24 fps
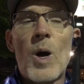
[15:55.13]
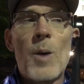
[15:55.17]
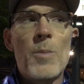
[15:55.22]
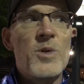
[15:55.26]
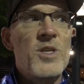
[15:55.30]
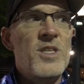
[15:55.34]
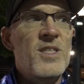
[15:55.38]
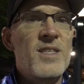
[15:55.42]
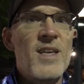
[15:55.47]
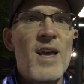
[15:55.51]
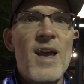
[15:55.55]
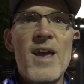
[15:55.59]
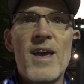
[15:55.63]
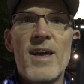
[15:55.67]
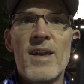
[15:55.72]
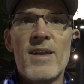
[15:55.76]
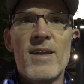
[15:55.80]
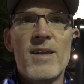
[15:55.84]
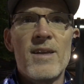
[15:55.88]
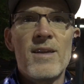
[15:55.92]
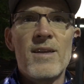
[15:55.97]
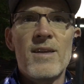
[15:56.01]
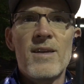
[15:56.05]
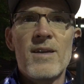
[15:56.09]
I'm just saying,
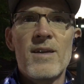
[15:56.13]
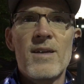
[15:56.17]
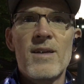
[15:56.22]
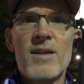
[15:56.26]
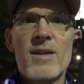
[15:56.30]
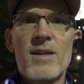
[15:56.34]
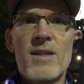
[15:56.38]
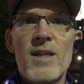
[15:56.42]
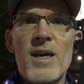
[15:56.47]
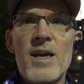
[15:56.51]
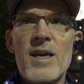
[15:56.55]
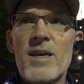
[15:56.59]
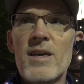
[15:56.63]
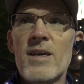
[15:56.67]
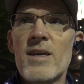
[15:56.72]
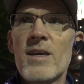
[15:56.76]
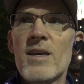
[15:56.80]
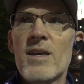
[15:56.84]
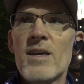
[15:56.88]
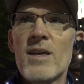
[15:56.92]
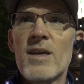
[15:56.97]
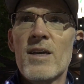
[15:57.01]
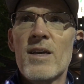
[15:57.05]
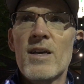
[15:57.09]
like,
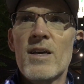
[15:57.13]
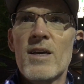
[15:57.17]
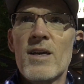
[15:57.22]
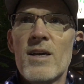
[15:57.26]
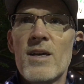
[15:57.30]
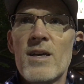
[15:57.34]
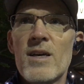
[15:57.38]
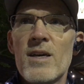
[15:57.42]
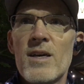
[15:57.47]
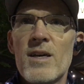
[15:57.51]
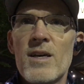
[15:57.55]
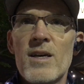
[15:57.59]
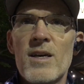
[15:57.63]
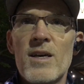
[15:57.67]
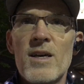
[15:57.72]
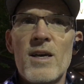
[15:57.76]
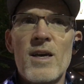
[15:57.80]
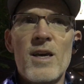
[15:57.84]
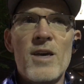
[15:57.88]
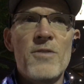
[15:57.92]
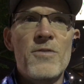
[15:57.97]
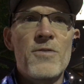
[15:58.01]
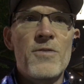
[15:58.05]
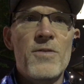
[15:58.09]

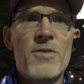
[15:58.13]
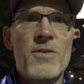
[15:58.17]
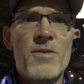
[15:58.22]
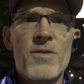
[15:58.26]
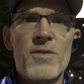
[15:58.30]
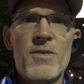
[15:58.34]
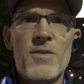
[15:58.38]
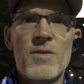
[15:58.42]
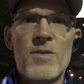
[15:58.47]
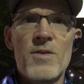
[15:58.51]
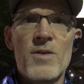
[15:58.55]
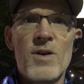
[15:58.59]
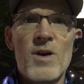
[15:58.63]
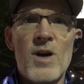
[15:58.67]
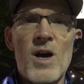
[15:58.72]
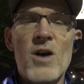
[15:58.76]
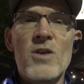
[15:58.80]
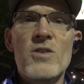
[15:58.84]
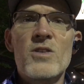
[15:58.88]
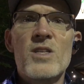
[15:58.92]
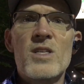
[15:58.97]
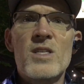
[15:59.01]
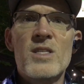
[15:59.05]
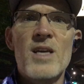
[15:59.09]
if
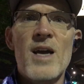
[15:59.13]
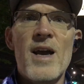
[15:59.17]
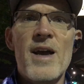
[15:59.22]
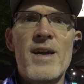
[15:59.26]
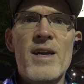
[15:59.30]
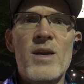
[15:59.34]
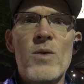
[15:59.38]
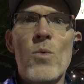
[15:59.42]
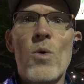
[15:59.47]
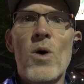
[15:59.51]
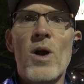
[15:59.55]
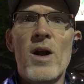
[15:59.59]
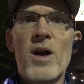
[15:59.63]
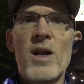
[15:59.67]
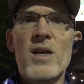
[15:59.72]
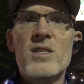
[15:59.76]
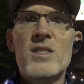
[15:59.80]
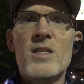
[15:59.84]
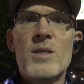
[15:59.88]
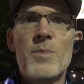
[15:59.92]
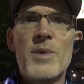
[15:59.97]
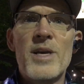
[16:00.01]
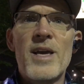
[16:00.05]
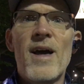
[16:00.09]
our society wanted
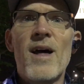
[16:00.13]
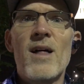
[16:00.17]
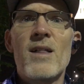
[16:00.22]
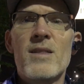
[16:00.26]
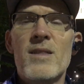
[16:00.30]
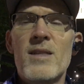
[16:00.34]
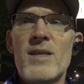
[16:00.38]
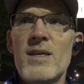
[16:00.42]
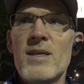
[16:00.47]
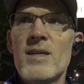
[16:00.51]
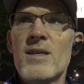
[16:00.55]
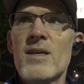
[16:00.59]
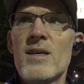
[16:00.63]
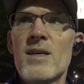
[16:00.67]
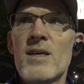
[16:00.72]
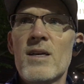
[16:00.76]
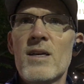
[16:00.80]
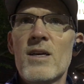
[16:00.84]
us to be healthy,